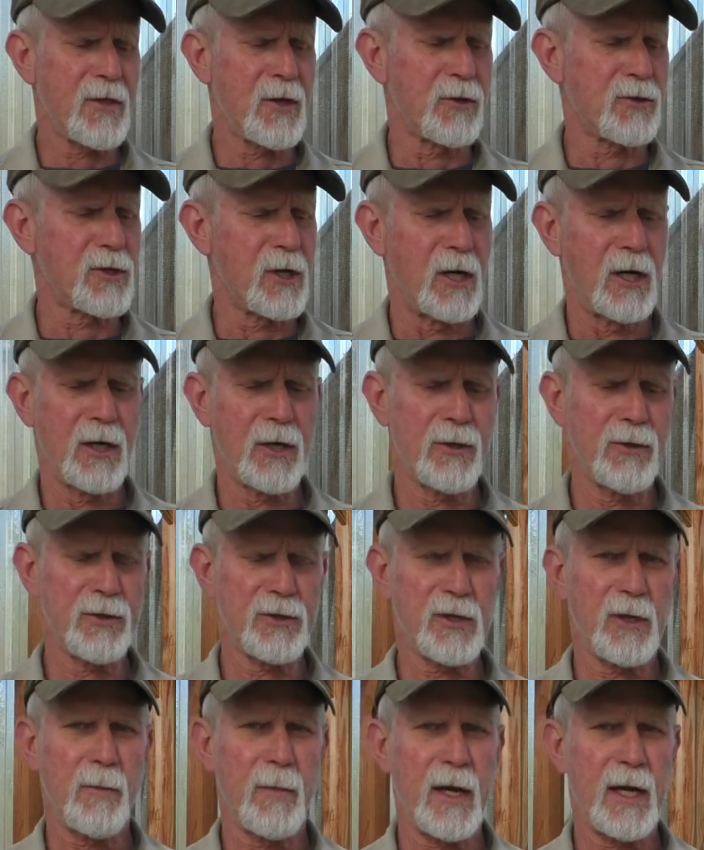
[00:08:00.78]
There's
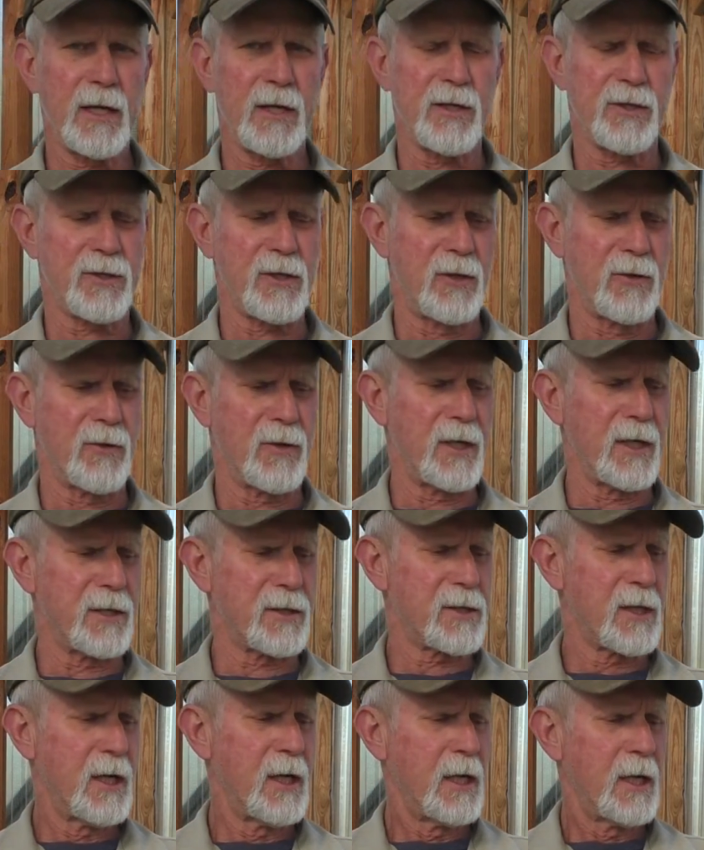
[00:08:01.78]
100 tomatoes on
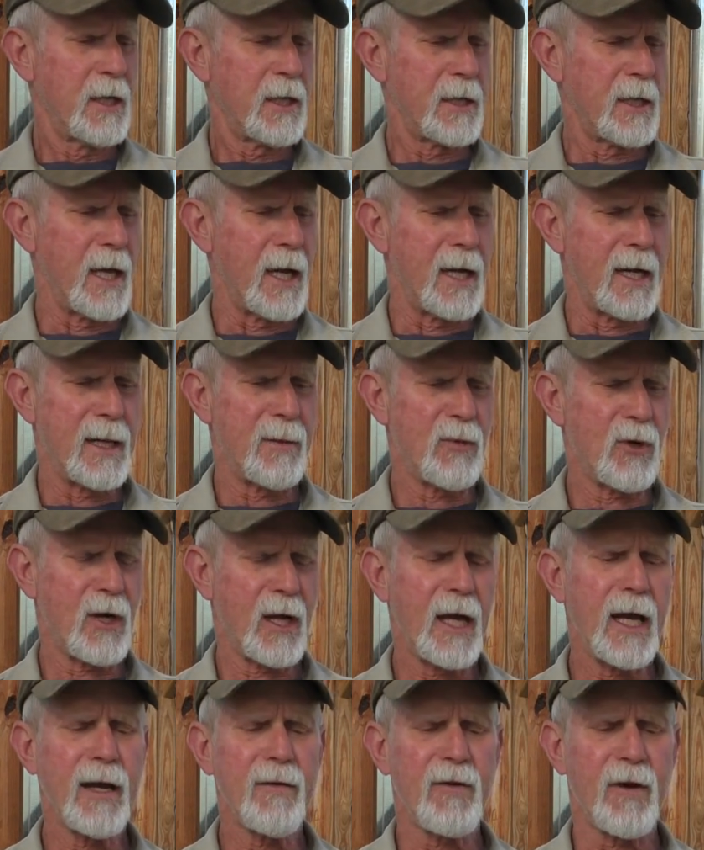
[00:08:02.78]
these. Now I'm going
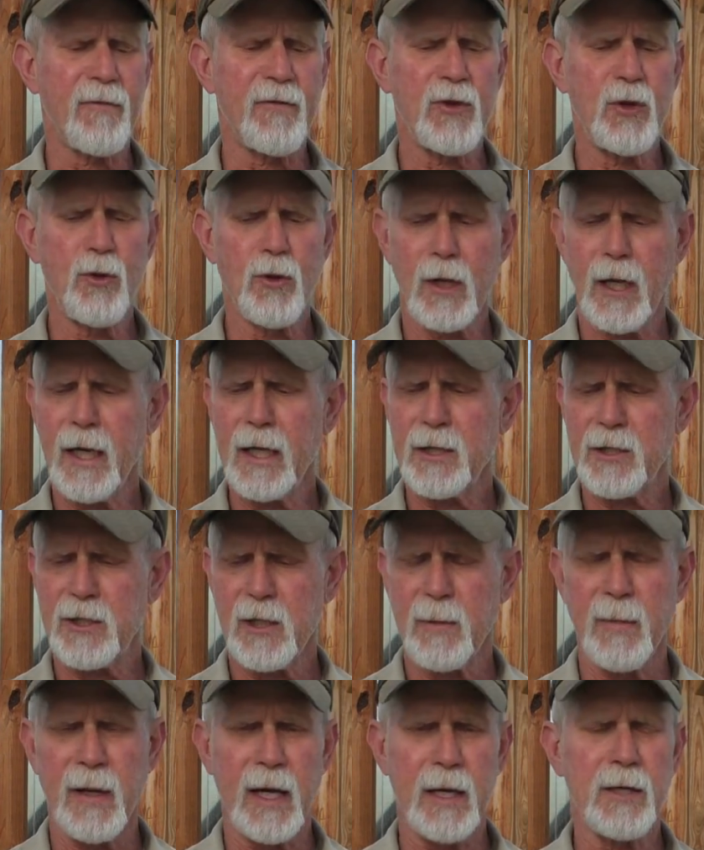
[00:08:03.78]
to have a few late
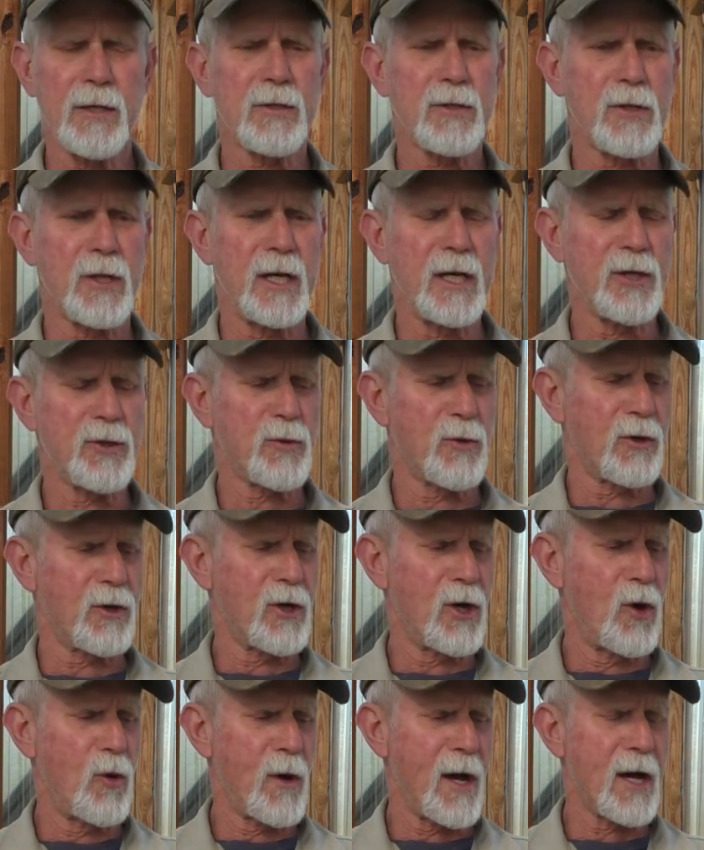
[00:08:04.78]
tomatoes. These will
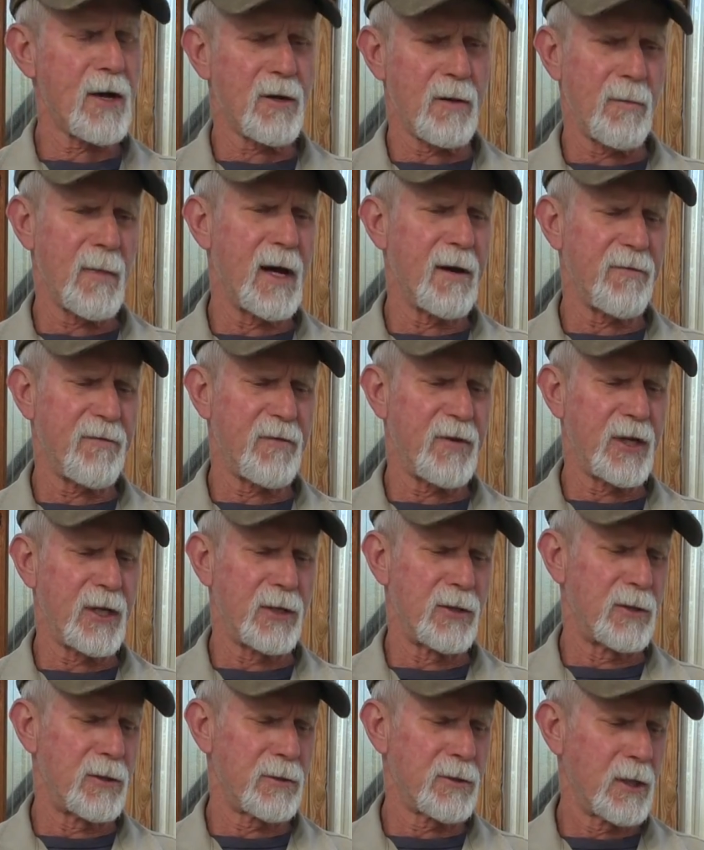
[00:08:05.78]
go out in my
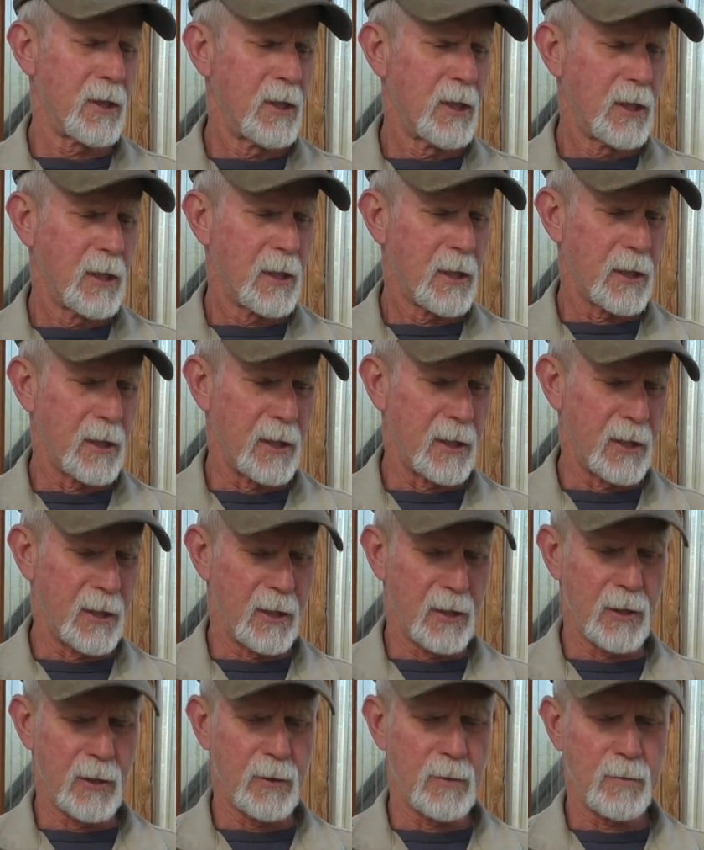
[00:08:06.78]
field,
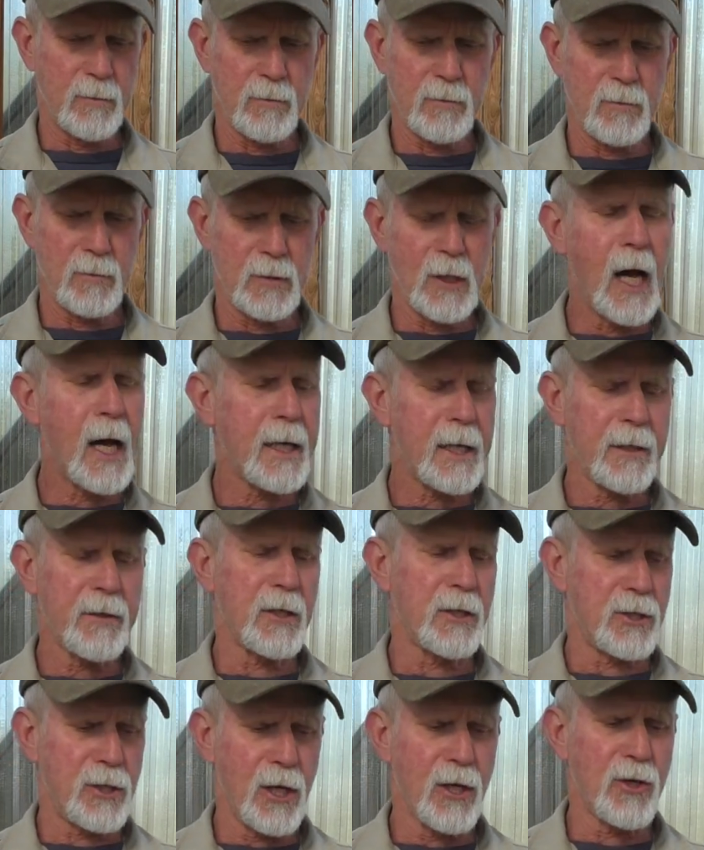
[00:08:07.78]
not in
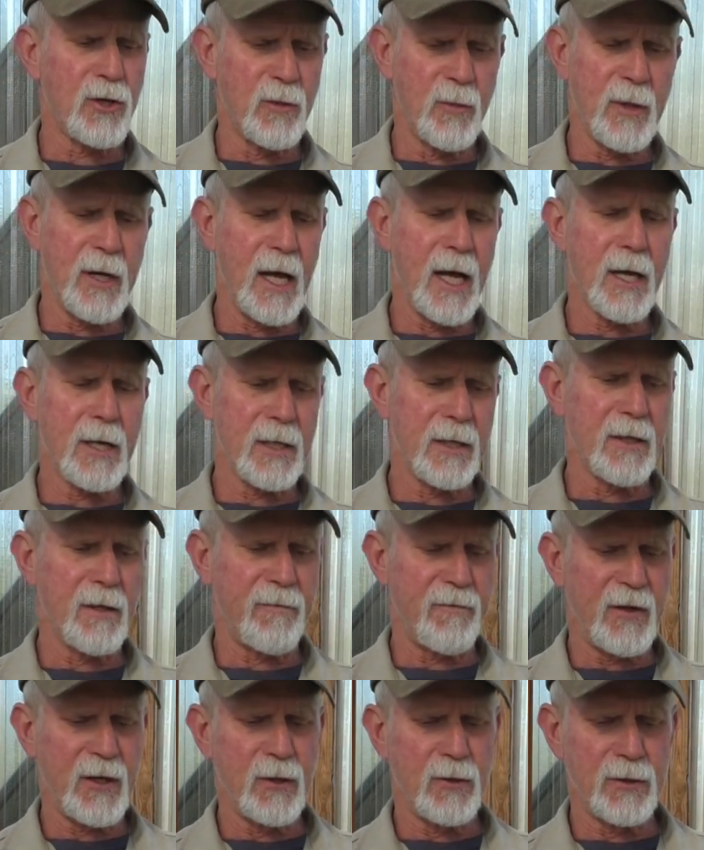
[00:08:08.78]
the tunnel, but out in the
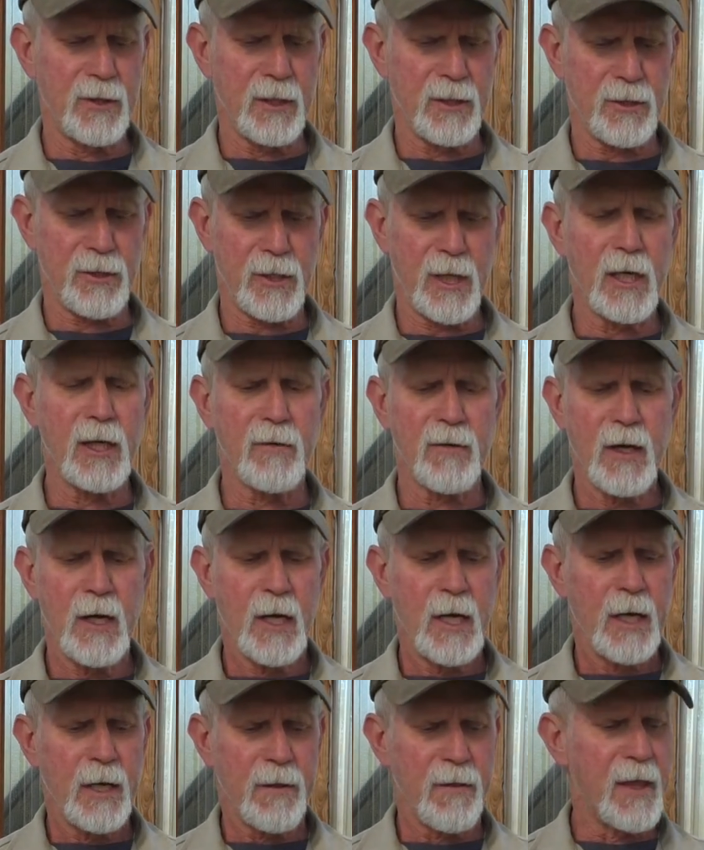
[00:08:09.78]
field
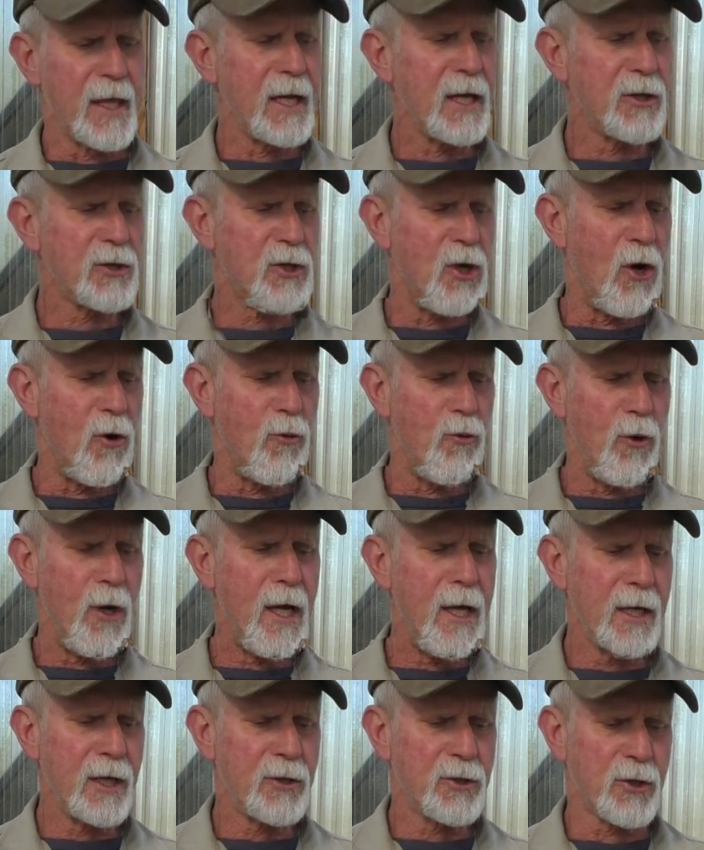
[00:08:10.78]
itself. These are
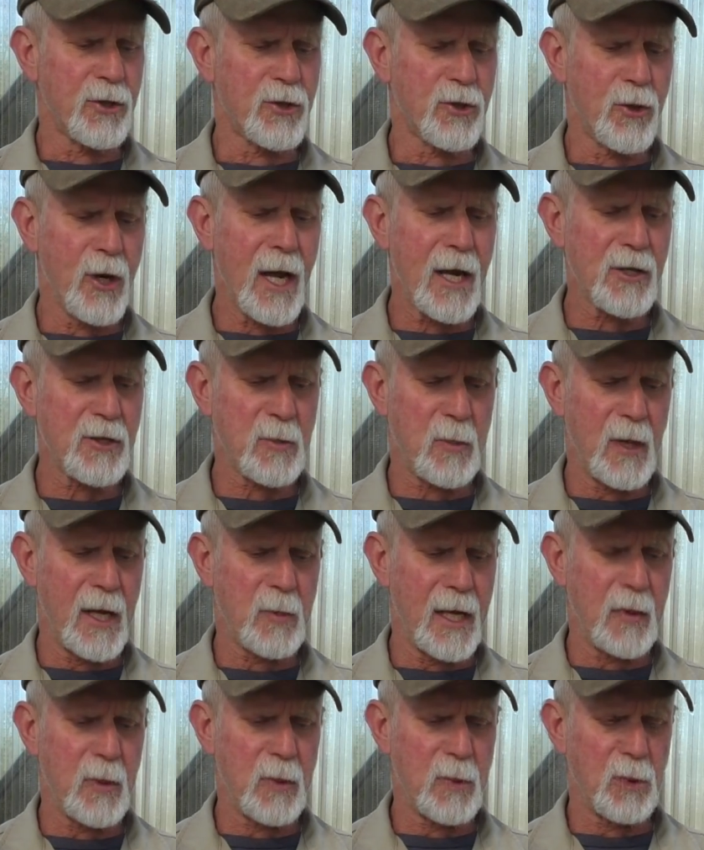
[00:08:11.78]
ready to
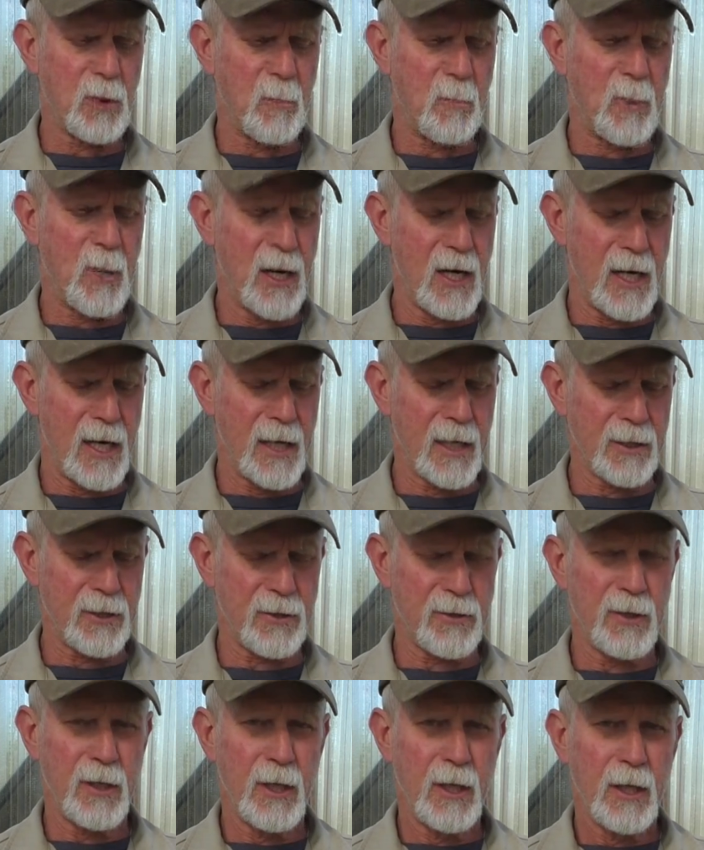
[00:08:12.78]
transplant in the pots.